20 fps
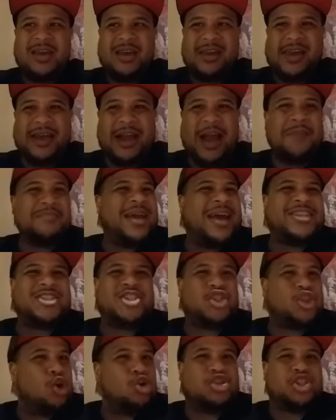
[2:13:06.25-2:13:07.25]
Like, I'm not
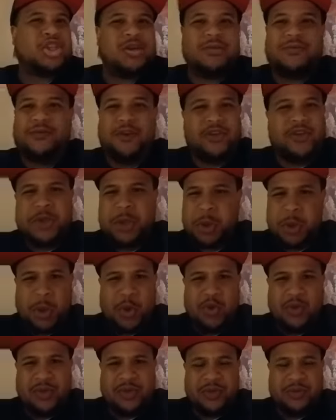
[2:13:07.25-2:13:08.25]
searching for the
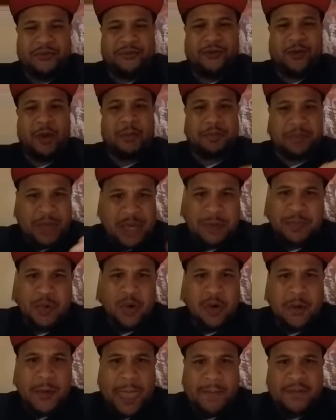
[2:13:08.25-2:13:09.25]
truth from
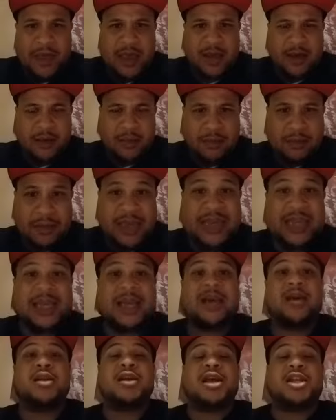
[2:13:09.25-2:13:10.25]
people, meaning
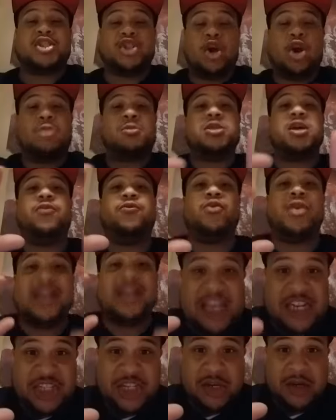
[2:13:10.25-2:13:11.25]
in terms of
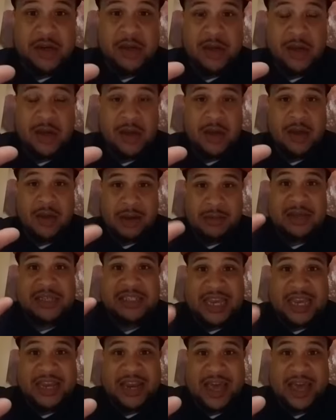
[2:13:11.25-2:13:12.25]
religion. Let me
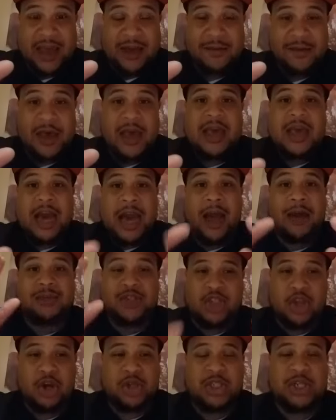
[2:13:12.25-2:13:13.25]
say that. I'm
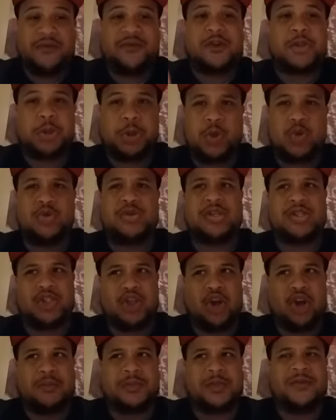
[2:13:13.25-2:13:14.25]
searching for truth in
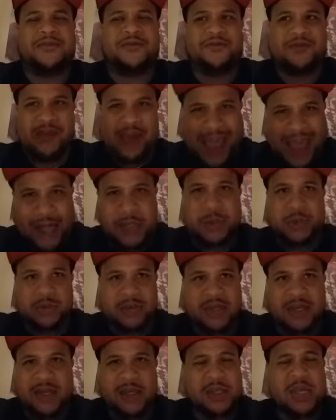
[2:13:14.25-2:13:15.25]
terms of natural
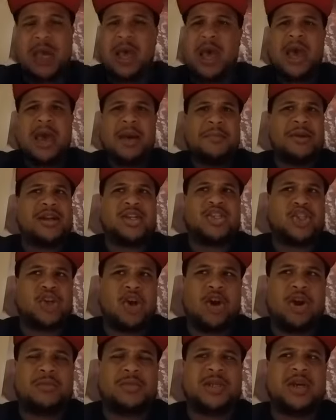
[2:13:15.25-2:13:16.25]
things. But in
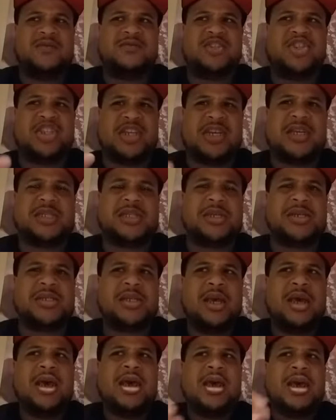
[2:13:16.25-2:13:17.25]
terms of Jesus,
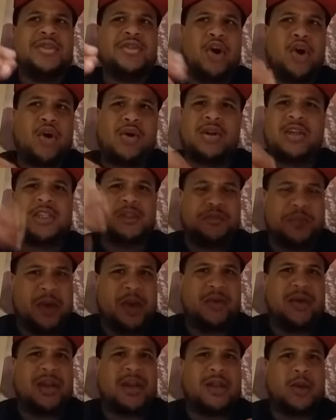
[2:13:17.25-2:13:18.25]
the Holy
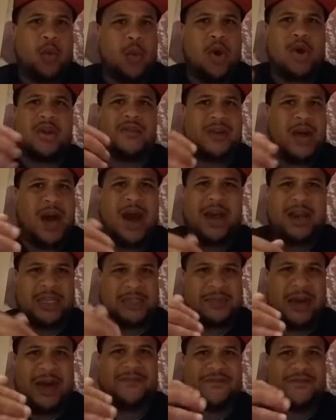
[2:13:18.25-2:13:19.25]
Spirit and the Word of God is
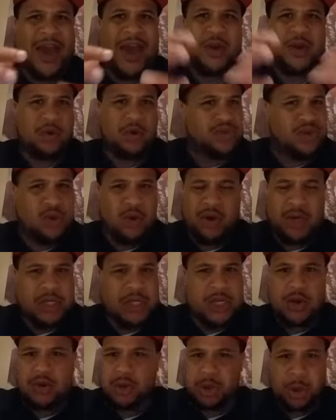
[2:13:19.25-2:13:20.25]
my final
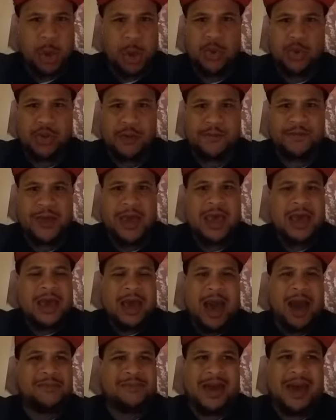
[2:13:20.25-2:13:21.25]
authority on truth.
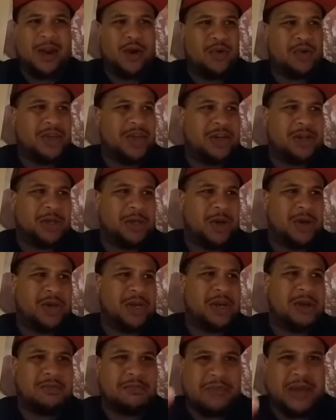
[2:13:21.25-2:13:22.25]
I'm not on here
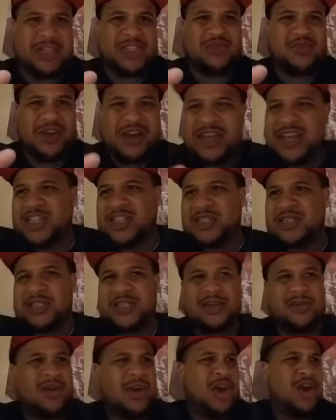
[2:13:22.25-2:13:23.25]
looking to mix religions
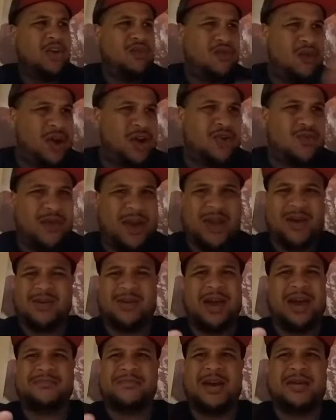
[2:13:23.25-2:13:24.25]
and run
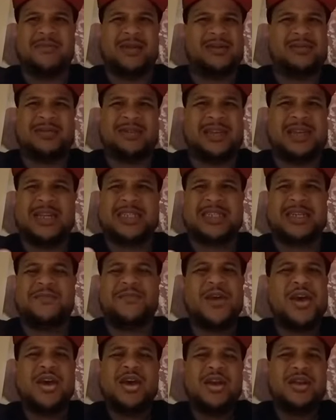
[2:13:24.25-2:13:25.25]
around. Listen,
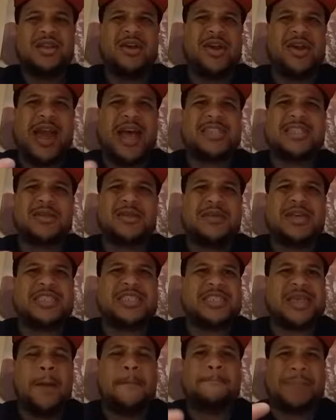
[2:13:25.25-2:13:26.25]
there has to be
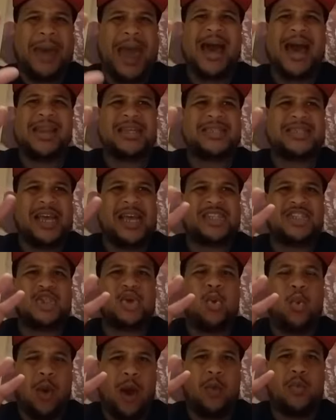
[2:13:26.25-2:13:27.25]
some balance as to
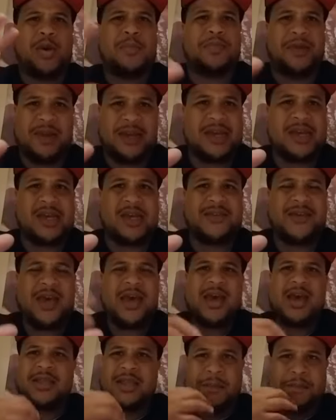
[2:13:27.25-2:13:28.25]
what we believe.
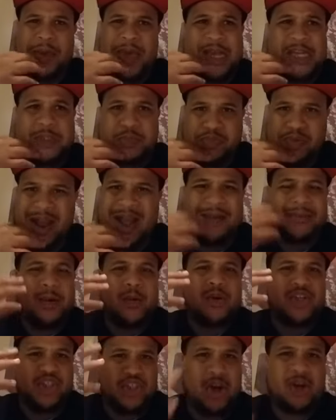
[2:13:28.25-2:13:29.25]
The biggest problem
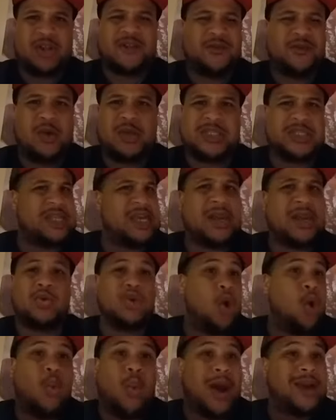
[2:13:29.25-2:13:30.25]
with church folks is they don't
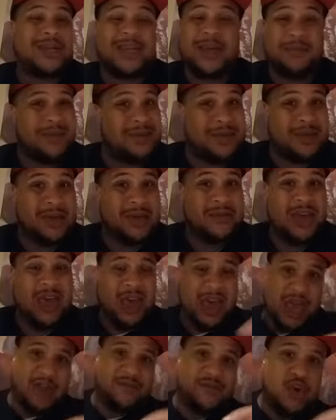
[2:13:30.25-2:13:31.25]
know what they believe.
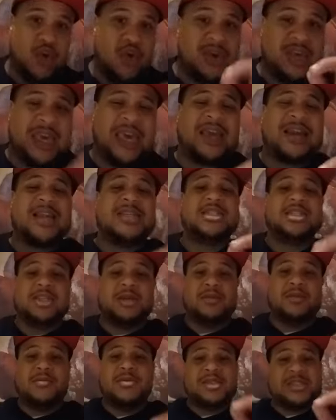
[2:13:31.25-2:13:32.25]
If you can't, listen to
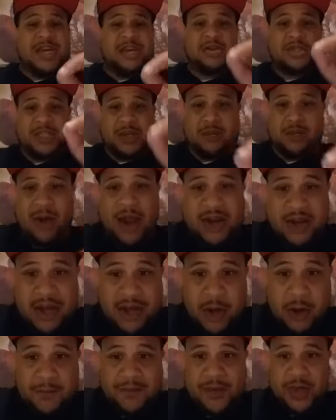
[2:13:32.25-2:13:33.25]
me, let me tell you something right
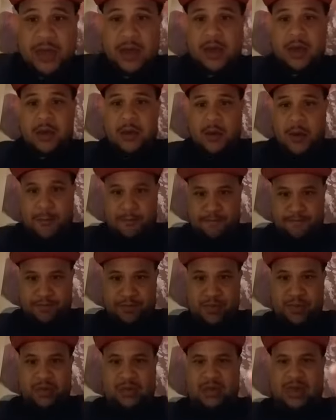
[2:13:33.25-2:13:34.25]
now.
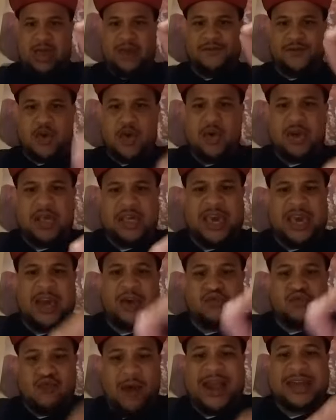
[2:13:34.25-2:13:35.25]
If you
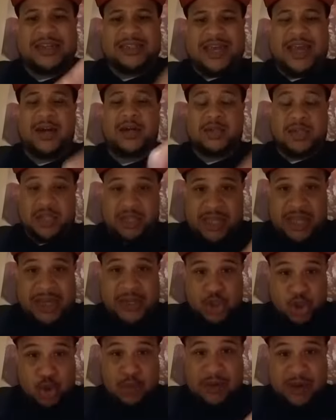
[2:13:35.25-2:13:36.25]
can't write down the
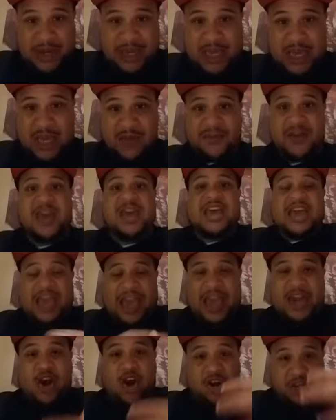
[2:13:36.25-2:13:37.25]
things you believe
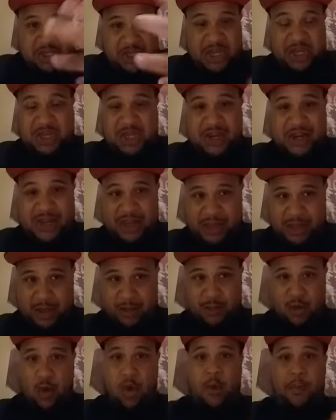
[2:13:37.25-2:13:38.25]
and articulate
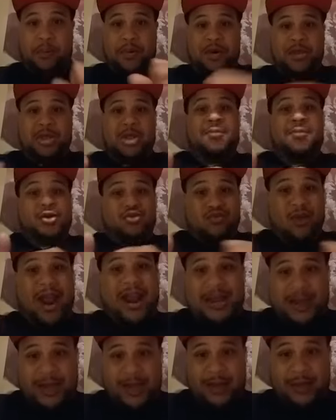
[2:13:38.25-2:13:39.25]
them or put them in
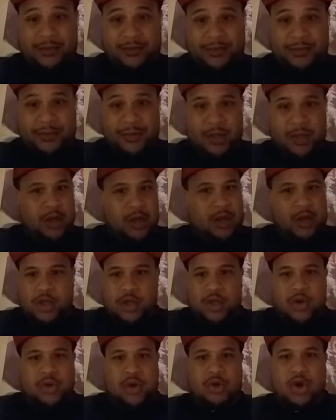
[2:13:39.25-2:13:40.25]
writing,
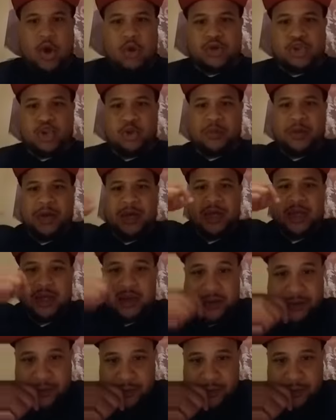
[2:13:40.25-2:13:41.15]
you don't know what you believe.